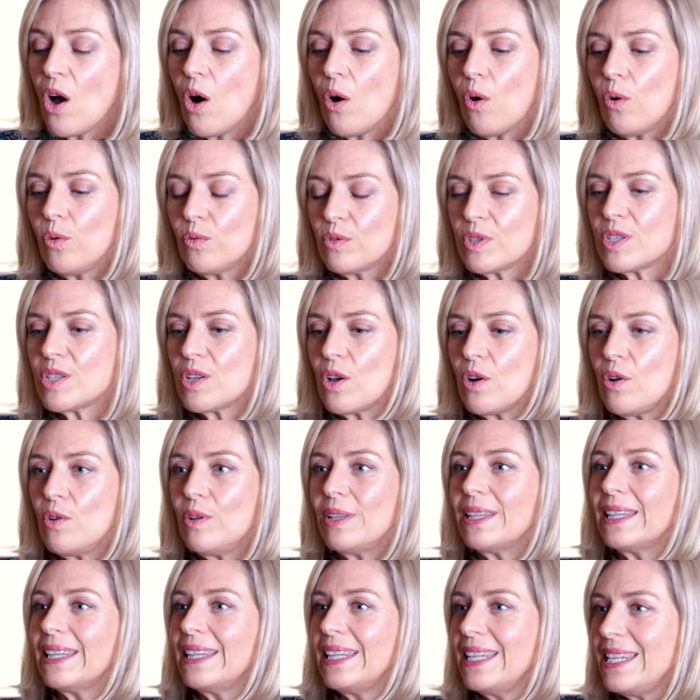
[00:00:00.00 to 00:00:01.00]
Also,
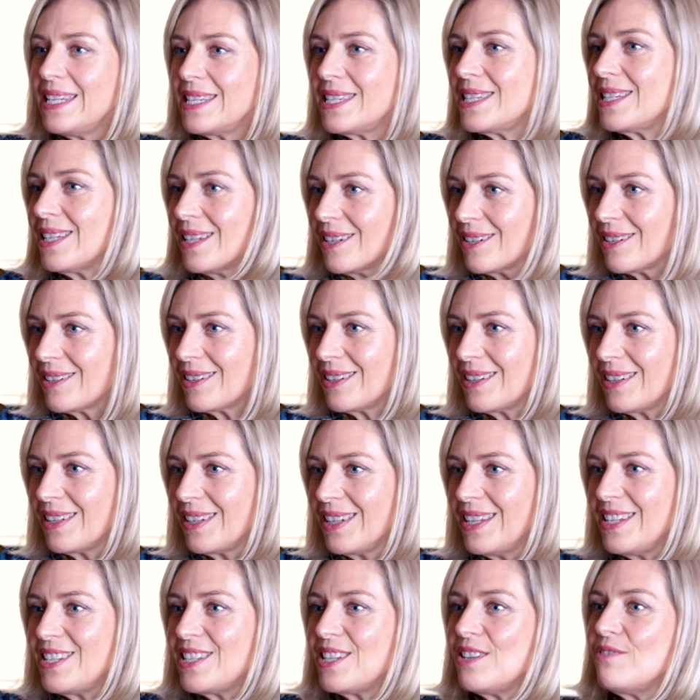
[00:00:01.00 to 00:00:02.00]
listen
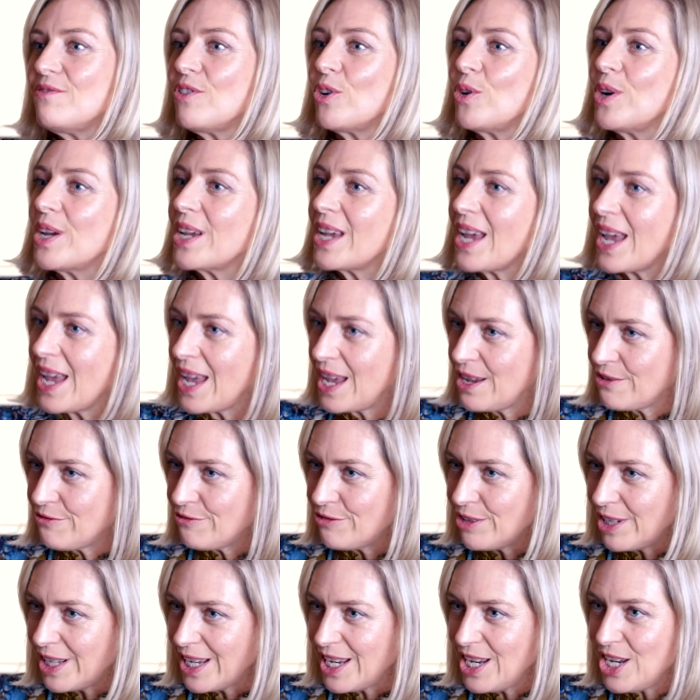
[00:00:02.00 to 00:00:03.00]
very
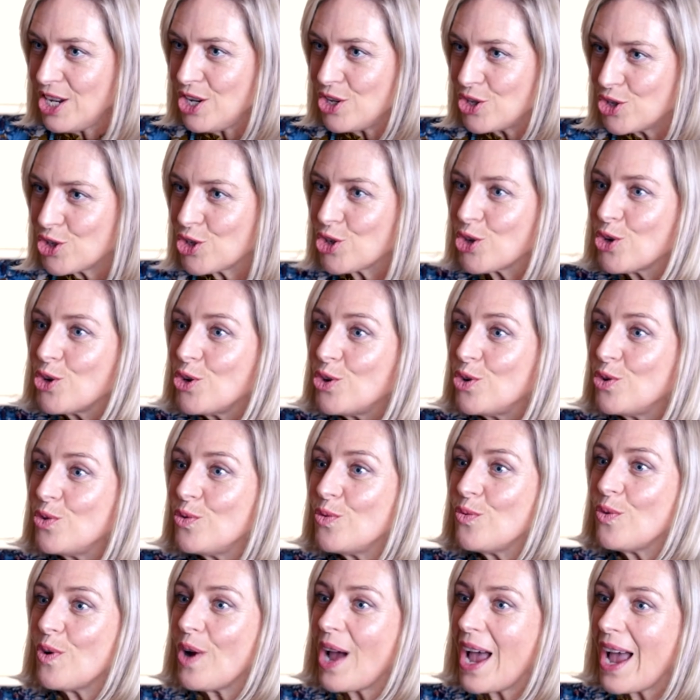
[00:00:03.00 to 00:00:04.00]
carefully
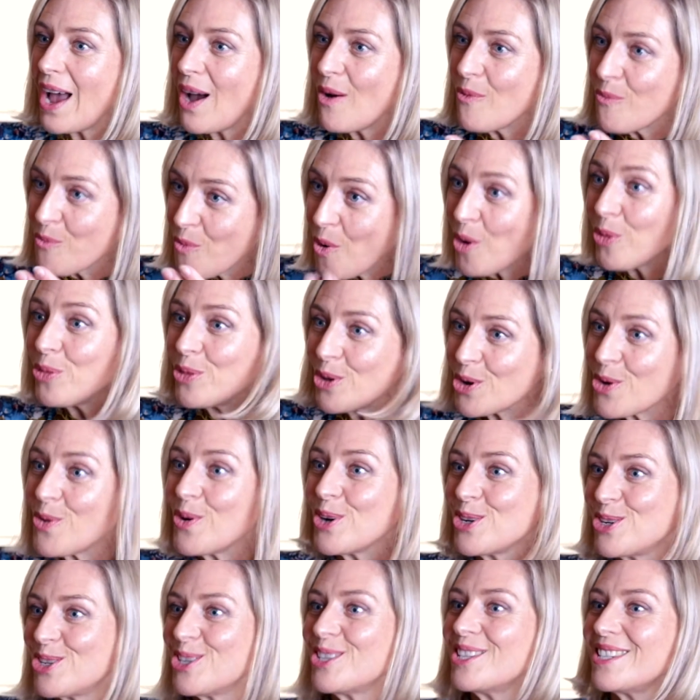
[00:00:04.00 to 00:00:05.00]
to what the
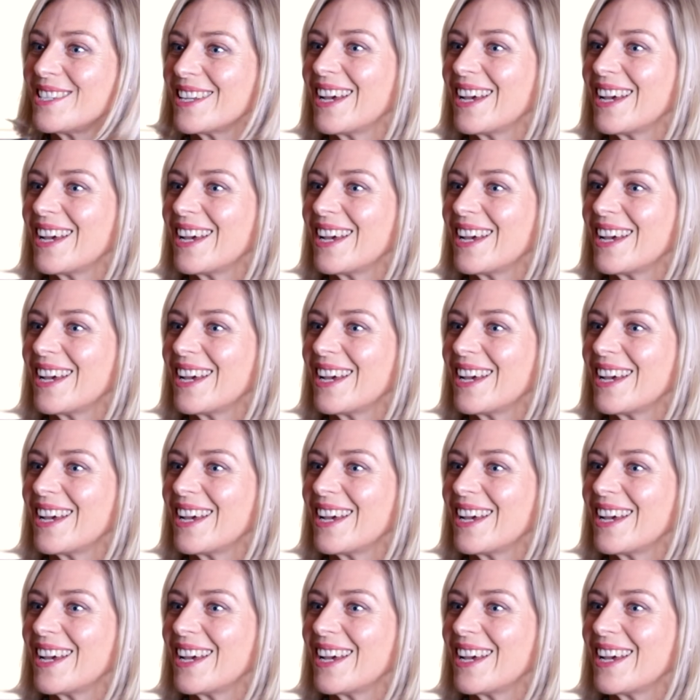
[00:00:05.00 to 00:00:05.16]
questions